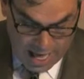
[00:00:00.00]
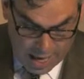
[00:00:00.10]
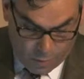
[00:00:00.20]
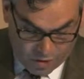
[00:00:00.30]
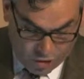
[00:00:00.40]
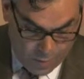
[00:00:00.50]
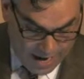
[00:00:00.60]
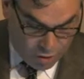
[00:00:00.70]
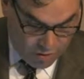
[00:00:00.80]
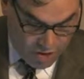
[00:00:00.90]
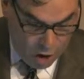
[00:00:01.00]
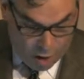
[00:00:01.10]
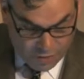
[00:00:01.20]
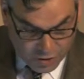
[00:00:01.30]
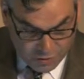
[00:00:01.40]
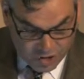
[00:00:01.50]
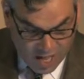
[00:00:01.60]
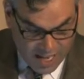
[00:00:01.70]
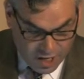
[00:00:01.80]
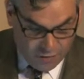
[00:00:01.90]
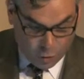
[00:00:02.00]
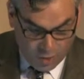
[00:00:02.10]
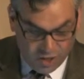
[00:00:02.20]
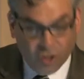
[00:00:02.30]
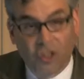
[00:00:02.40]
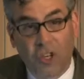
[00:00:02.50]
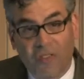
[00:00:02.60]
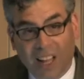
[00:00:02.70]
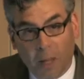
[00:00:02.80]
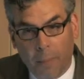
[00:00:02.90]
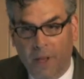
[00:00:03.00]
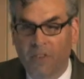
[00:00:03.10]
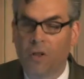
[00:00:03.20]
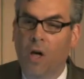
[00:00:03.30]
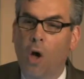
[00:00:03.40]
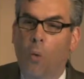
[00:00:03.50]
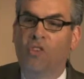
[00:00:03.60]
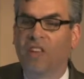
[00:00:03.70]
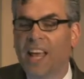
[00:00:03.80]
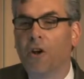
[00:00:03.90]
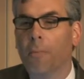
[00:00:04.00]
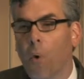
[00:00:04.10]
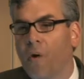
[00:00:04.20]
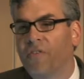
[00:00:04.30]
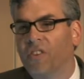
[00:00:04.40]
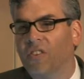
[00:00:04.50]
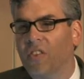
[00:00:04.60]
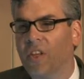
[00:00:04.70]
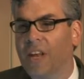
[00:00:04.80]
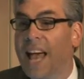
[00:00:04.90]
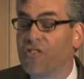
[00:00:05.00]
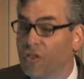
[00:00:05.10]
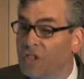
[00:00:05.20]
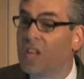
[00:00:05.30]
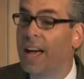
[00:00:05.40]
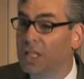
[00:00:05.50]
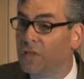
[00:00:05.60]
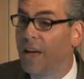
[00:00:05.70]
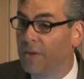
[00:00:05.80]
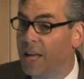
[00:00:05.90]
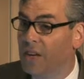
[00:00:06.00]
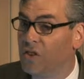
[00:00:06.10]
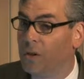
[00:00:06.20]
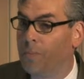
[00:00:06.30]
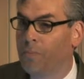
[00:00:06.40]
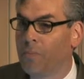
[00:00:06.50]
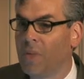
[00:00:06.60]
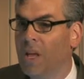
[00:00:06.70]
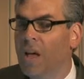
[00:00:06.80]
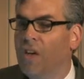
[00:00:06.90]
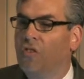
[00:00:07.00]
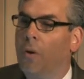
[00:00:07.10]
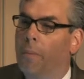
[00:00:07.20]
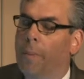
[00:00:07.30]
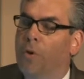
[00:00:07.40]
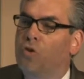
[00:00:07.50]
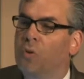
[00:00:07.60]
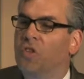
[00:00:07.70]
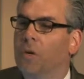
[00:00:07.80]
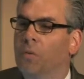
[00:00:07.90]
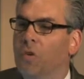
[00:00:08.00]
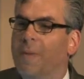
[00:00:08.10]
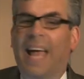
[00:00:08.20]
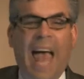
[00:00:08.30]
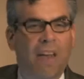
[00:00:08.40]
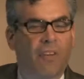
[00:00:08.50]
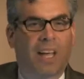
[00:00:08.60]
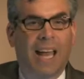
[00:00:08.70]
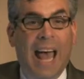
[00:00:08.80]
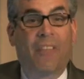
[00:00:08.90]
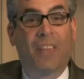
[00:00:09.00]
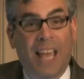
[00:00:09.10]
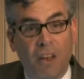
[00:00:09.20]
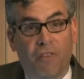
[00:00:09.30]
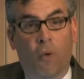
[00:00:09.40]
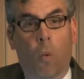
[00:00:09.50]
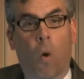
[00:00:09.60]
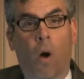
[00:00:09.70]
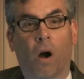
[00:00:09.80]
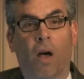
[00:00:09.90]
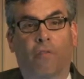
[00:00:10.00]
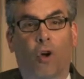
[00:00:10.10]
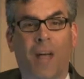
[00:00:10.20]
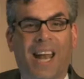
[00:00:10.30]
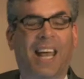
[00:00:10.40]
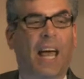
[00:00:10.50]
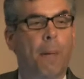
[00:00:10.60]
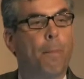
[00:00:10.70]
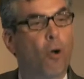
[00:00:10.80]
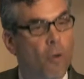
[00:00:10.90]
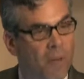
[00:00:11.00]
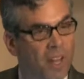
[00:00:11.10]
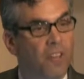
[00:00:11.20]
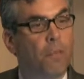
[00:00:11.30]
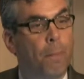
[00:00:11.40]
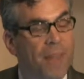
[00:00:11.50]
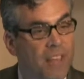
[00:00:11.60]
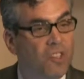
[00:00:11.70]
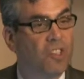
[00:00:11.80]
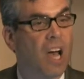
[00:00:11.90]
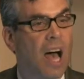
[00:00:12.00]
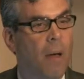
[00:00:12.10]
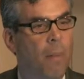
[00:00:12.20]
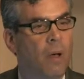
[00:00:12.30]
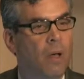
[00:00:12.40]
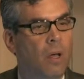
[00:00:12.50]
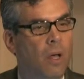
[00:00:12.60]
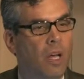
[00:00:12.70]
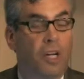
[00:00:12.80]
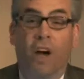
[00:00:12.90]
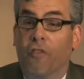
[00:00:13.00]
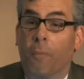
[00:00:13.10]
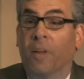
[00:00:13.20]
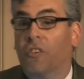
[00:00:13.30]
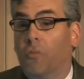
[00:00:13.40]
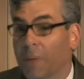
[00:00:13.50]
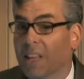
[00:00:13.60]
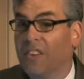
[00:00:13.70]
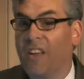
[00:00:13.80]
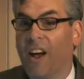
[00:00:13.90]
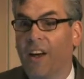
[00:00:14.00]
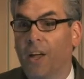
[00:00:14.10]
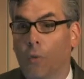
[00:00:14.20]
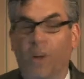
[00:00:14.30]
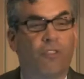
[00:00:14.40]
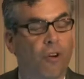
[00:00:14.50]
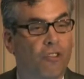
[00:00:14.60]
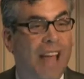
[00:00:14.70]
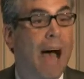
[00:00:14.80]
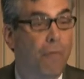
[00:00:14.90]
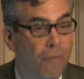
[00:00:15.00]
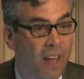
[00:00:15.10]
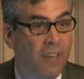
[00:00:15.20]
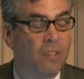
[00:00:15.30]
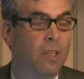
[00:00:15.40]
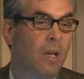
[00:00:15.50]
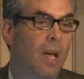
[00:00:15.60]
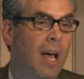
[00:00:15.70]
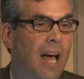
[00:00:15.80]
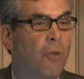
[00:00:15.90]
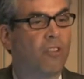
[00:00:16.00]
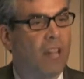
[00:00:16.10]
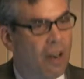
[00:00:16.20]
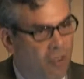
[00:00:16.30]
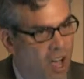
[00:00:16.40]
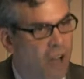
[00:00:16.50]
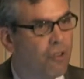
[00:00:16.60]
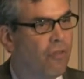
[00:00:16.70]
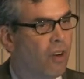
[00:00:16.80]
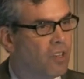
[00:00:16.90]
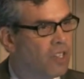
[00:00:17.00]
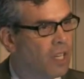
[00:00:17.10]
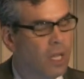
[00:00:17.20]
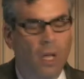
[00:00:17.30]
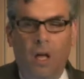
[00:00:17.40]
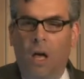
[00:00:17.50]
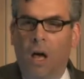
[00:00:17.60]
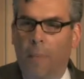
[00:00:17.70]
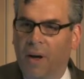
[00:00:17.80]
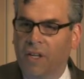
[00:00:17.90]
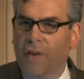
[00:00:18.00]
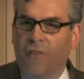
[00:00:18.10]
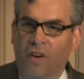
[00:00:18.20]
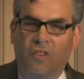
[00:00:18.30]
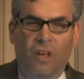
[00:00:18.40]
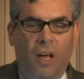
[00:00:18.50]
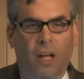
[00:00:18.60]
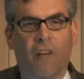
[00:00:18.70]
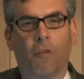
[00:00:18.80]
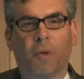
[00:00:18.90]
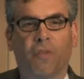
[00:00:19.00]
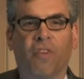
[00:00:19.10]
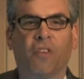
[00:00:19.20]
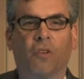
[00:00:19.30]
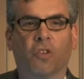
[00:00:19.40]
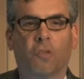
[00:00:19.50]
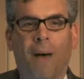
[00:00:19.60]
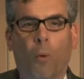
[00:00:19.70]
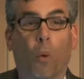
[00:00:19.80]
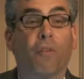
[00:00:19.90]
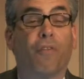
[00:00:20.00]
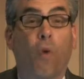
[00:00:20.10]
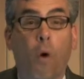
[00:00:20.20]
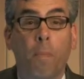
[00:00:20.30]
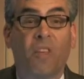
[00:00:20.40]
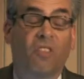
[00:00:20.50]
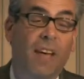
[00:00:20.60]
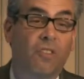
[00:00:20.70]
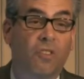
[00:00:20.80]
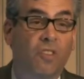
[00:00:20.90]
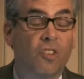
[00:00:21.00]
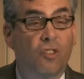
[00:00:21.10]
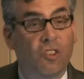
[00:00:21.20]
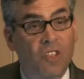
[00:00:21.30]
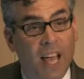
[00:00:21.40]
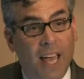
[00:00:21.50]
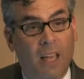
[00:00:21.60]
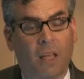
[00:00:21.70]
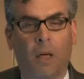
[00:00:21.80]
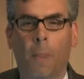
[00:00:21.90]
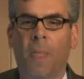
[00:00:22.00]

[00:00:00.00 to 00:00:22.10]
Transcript: and was director of the Office of Scientific Research and Development, which later morphed into the National Science Foundation. So Bush was a big advocate at the end of the war of creating a permanent peacetime government military research outfit. And there's a lot of controversy among different government officials about what form this agency should take.